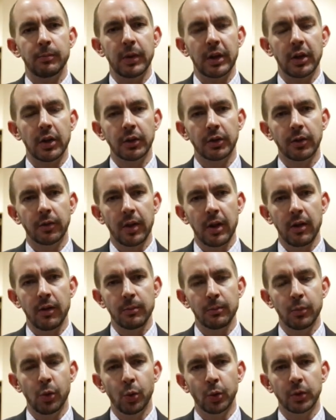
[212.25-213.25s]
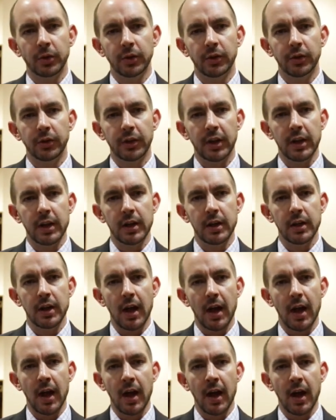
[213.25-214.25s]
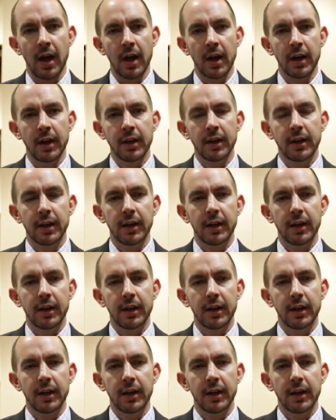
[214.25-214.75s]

because of their importance in, uh,